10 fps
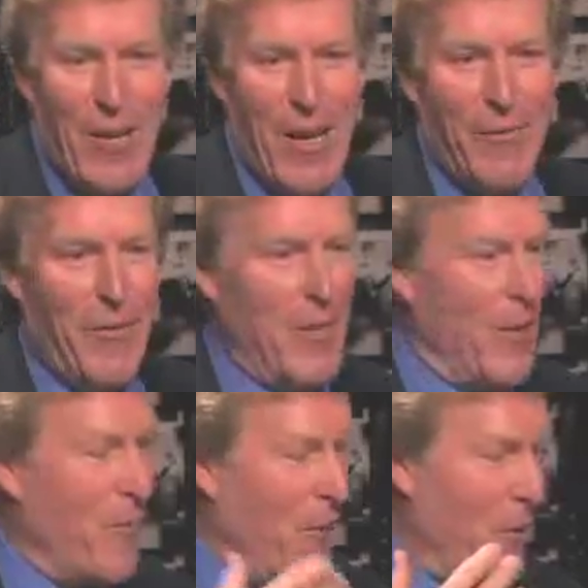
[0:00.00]
have a
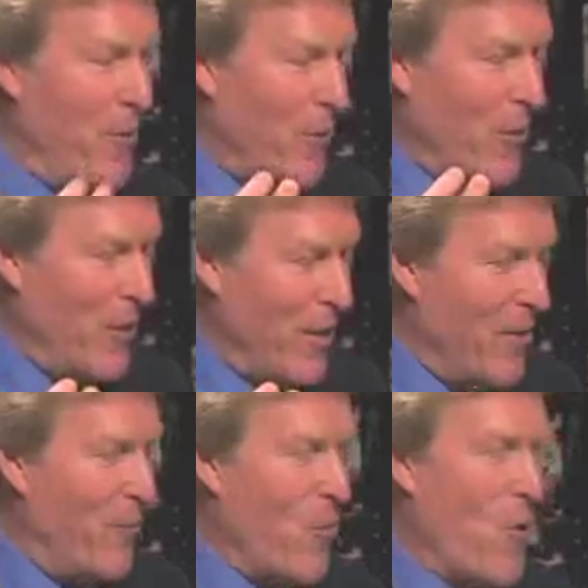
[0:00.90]
very, very
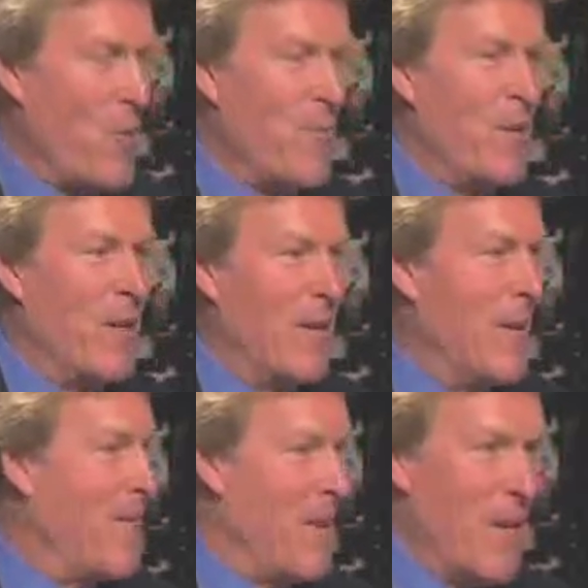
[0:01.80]
informed
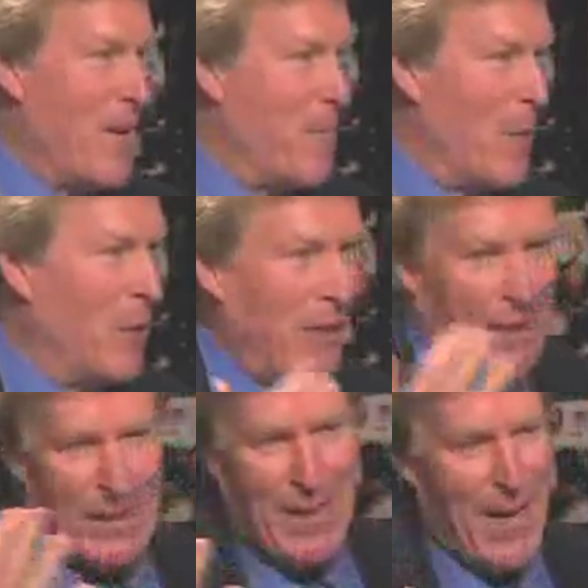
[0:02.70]
public,
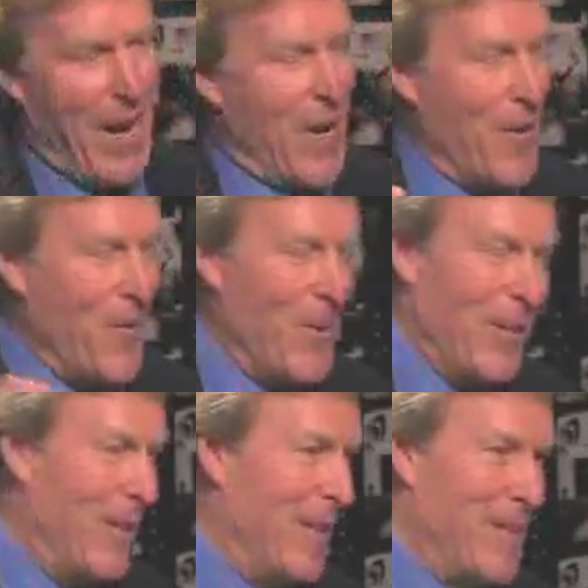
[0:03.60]

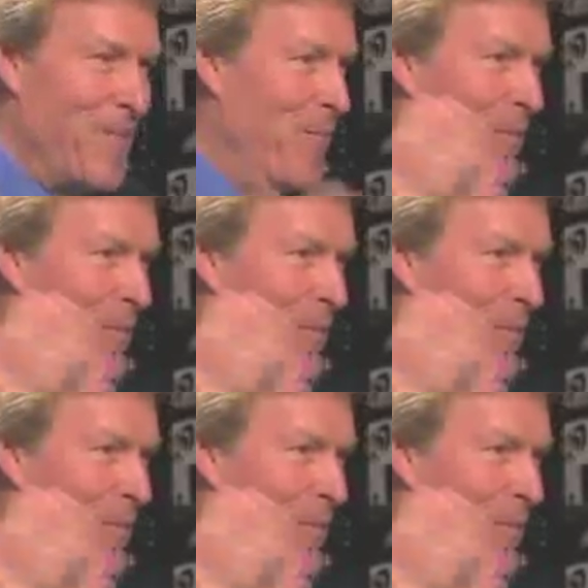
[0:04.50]
higher